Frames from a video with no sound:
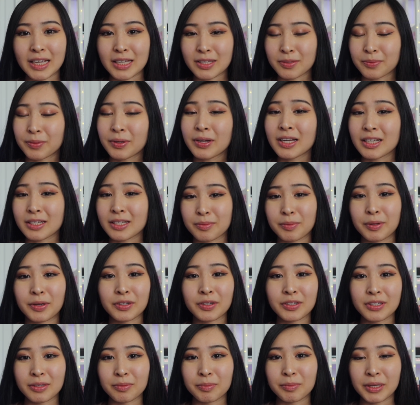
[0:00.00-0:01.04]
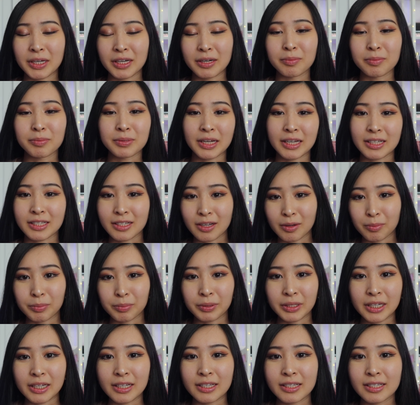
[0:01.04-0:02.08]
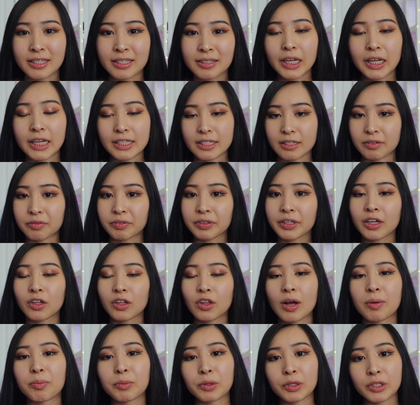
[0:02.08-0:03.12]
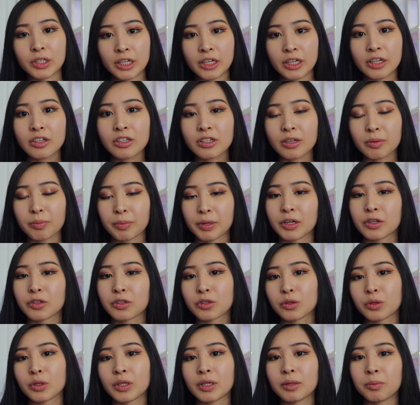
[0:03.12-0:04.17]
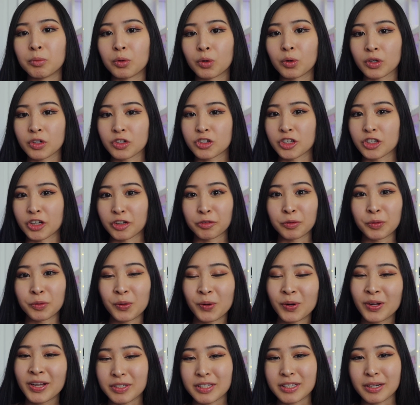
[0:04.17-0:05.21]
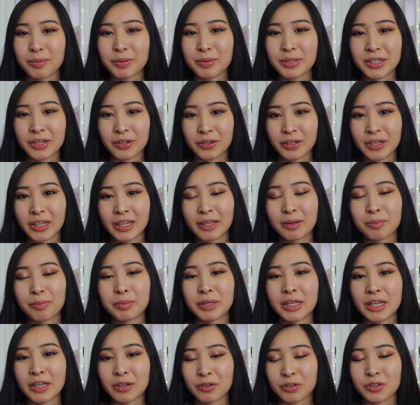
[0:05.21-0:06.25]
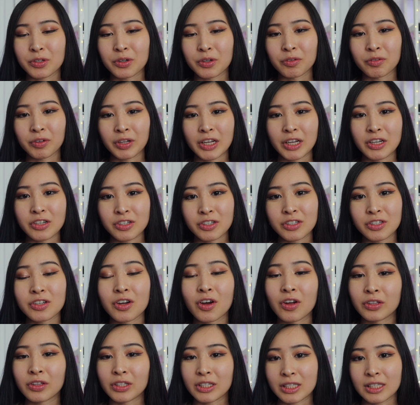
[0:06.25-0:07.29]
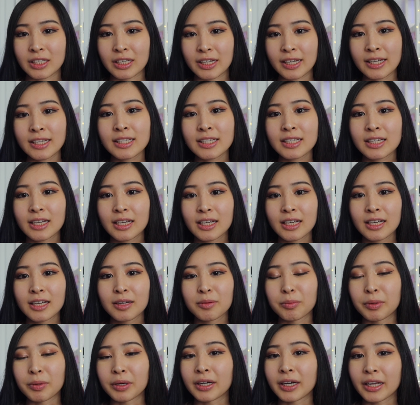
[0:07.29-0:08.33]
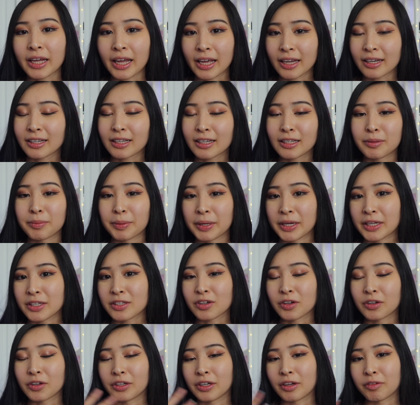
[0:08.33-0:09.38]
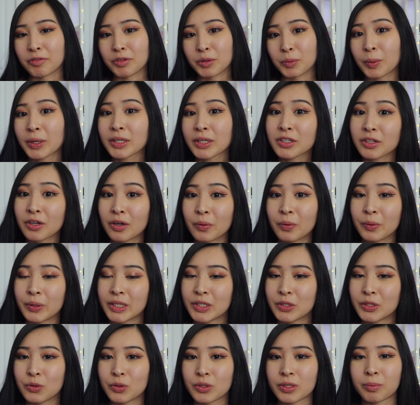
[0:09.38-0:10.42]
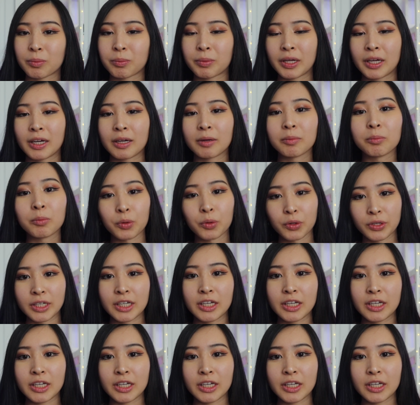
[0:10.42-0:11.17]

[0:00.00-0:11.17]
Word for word: as well as smaller to medium-sized companies. It's definitely a lot more niche compared to the more general cybersecurity beginner certifications on this list. But again, it depends on if you want to go into something more